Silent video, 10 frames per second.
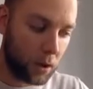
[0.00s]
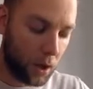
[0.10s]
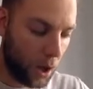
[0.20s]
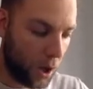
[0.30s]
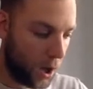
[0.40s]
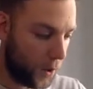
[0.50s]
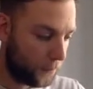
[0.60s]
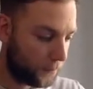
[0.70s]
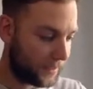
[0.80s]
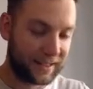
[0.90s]

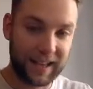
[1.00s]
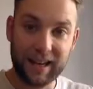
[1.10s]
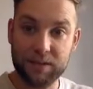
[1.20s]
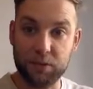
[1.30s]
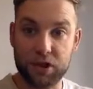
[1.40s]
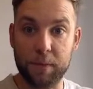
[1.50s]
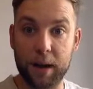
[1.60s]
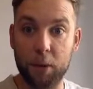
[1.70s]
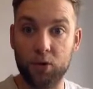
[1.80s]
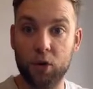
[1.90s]
6, which is my
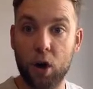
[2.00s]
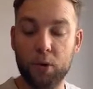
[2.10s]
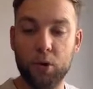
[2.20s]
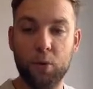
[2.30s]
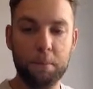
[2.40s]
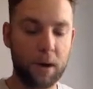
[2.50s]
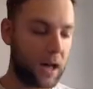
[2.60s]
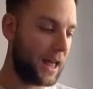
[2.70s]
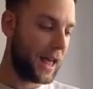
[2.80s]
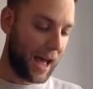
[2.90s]
most common number.
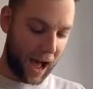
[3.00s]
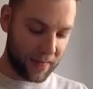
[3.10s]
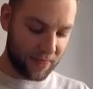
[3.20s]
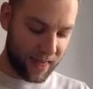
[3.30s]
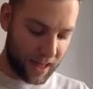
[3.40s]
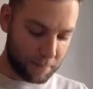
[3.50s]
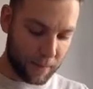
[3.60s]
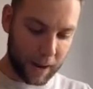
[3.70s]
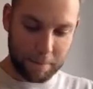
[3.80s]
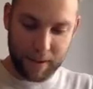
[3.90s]
And then
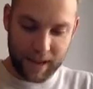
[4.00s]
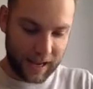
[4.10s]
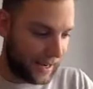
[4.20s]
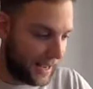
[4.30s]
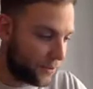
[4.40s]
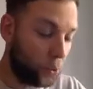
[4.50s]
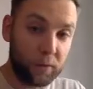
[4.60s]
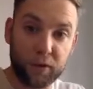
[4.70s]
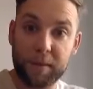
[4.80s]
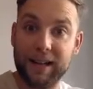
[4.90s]
my mean is all of
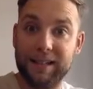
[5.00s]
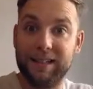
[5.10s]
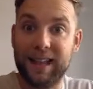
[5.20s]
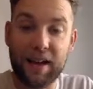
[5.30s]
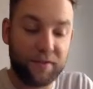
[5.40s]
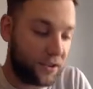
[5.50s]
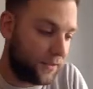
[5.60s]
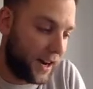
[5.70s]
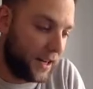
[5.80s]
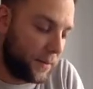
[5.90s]
them added together
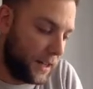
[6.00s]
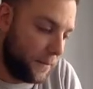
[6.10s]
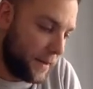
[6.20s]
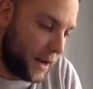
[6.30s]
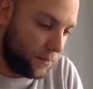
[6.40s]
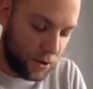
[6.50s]
divided by the amount.